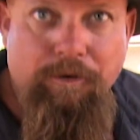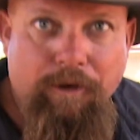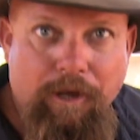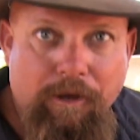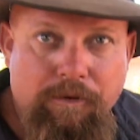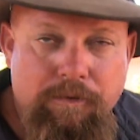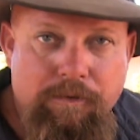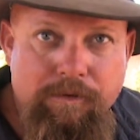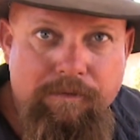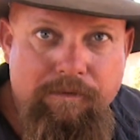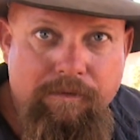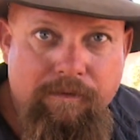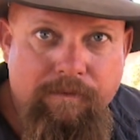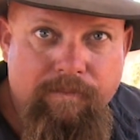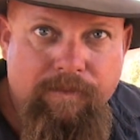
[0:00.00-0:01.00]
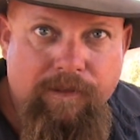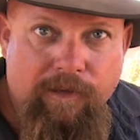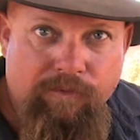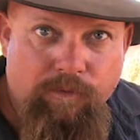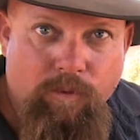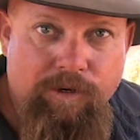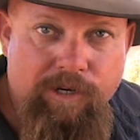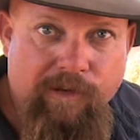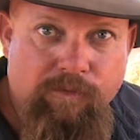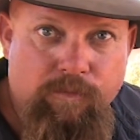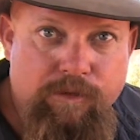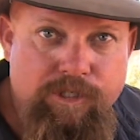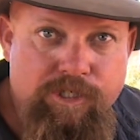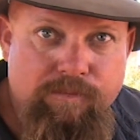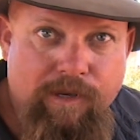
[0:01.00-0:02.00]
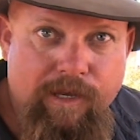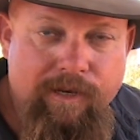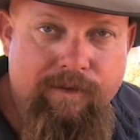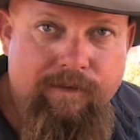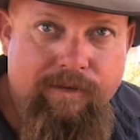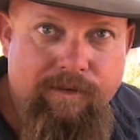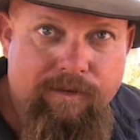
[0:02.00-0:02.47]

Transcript: you're out cooking, if you wanted to have a whinge about it,